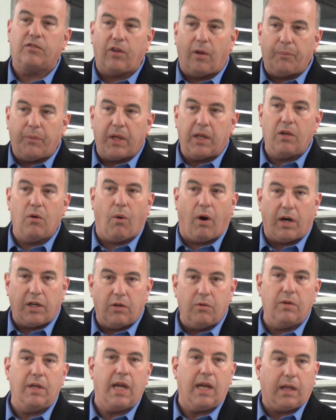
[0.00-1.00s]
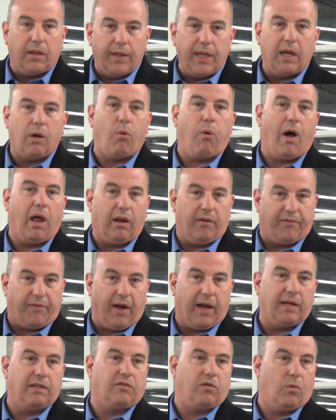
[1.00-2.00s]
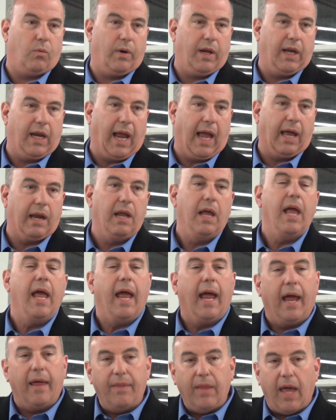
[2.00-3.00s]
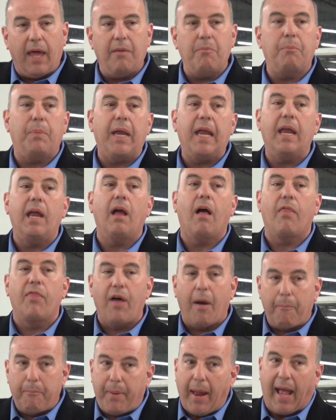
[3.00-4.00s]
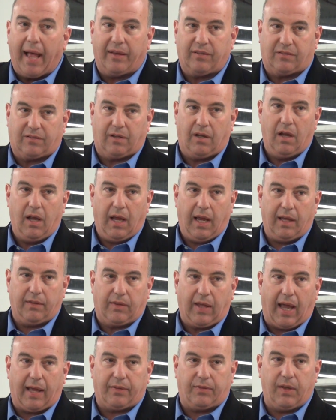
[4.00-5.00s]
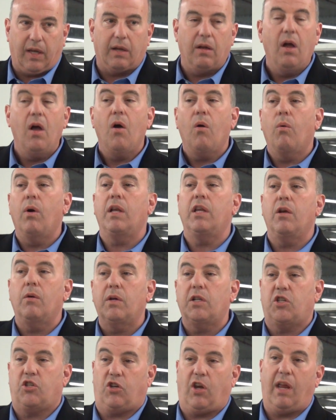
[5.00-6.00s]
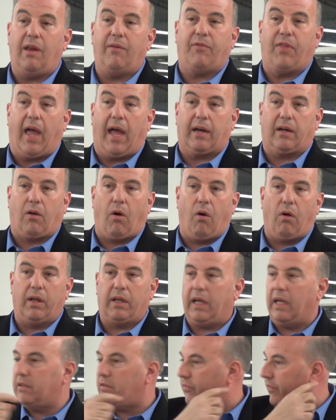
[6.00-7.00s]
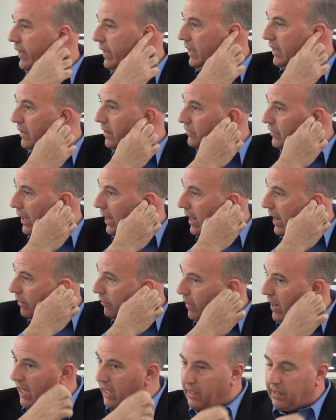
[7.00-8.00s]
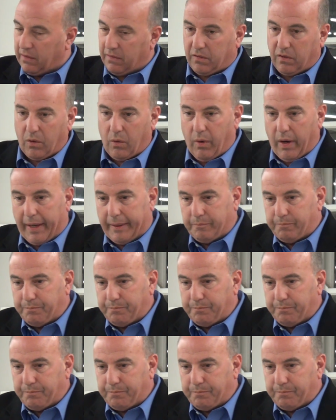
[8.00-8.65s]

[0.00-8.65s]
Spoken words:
something you are uniquely qualified to win at and then be the best at that thing. When you achieve that goal, it's funny because I ran into